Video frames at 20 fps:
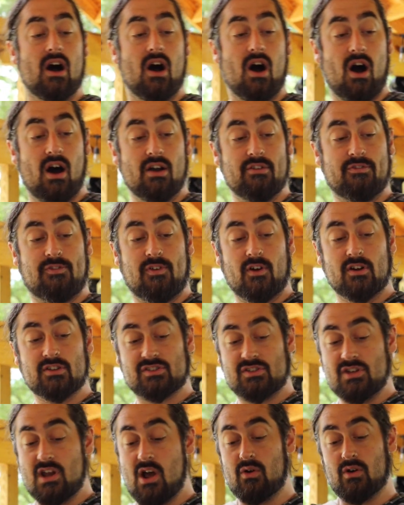On
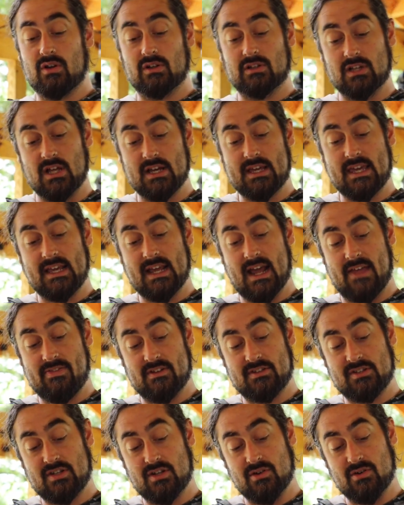first note, looking at the
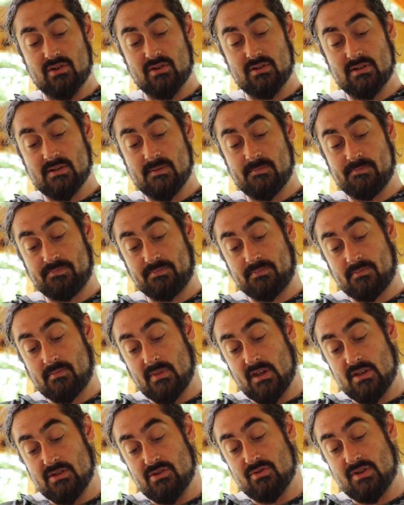two,
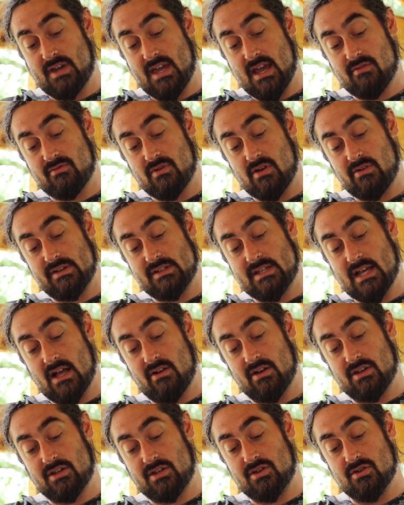you can't really tell
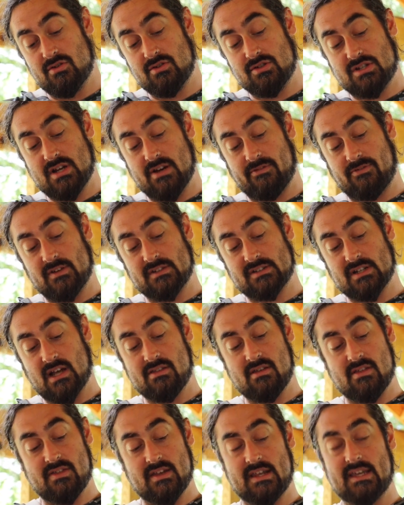a huge difference
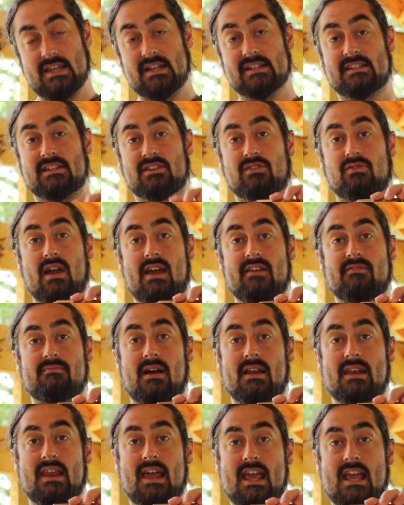other than he has engraved
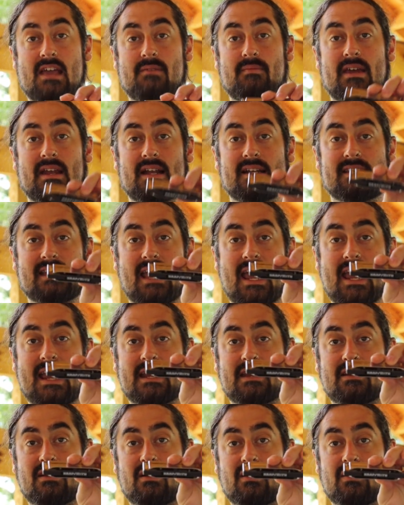my name and a date
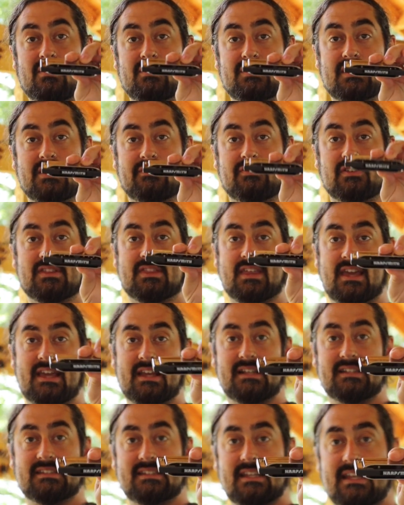and all the different
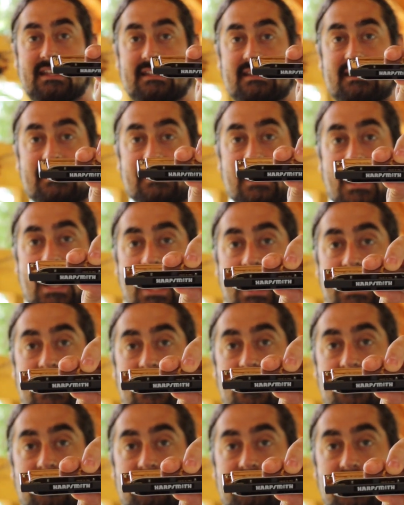things inside
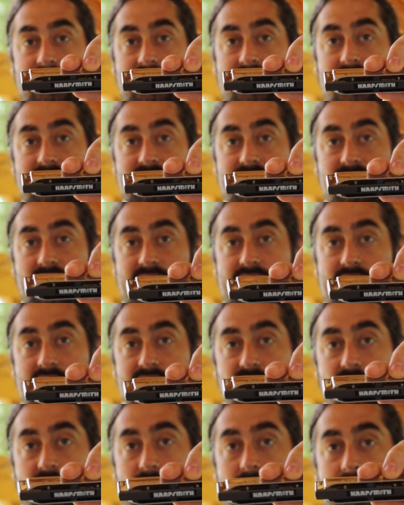of the guts of this
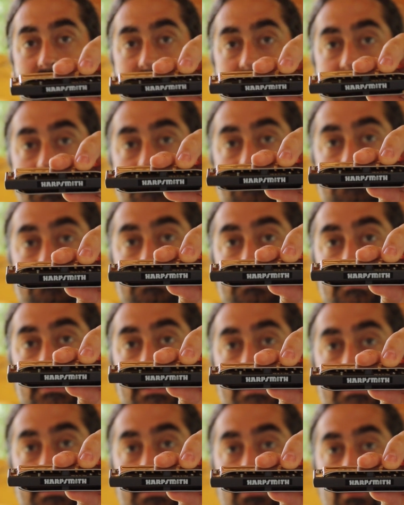harmonica.
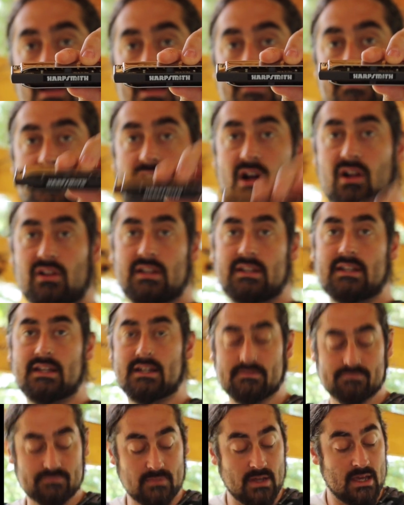He's engraved it all in there.